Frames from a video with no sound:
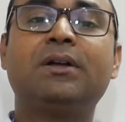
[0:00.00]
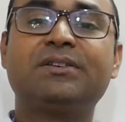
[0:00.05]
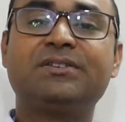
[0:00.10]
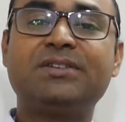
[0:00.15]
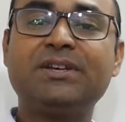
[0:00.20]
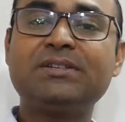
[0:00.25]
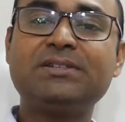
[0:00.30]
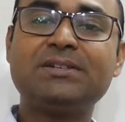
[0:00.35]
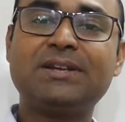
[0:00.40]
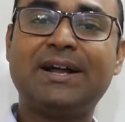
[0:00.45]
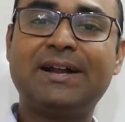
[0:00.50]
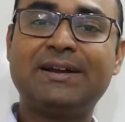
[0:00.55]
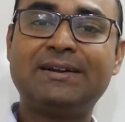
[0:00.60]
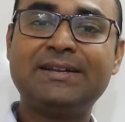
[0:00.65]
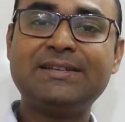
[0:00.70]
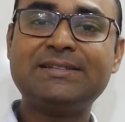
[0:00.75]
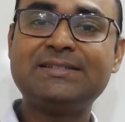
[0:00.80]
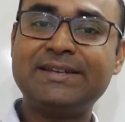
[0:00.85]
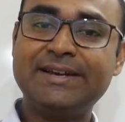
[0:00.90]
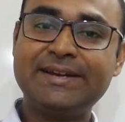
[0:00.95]
just
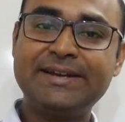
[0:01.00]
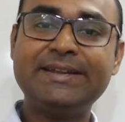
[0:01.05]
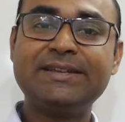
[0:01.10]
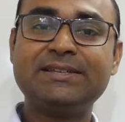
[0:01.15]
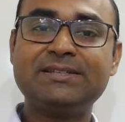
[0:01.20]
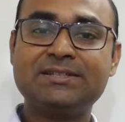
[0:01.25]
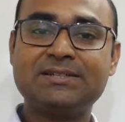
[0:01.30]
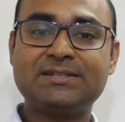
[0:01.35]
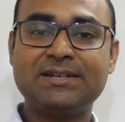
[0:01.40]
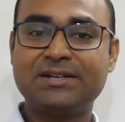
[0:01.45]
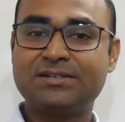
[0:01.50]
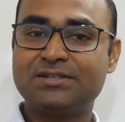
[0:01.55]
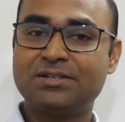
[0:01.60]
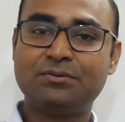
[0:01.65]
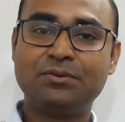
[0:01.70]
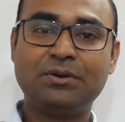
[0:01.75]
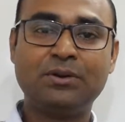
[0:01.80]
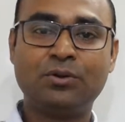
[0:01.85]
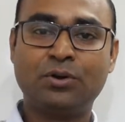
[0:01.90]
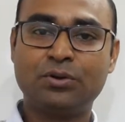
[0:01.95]
understanding a
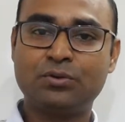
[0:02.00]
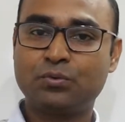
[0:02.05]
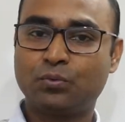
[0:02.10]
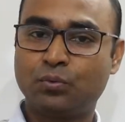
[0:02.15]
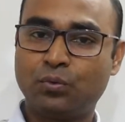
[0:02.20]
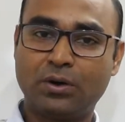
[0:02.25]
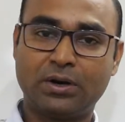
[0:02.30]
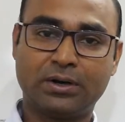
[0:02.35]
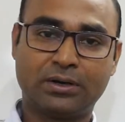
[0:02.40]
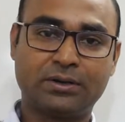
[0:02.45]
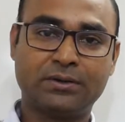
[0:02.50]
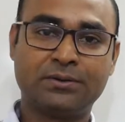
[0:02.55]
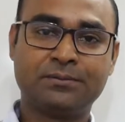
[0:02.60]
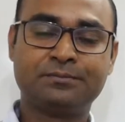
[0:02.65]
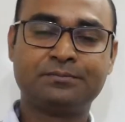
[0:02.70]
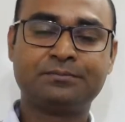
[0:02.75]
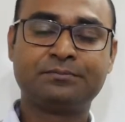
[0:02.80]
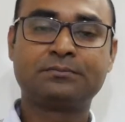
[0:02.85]
structure will not work.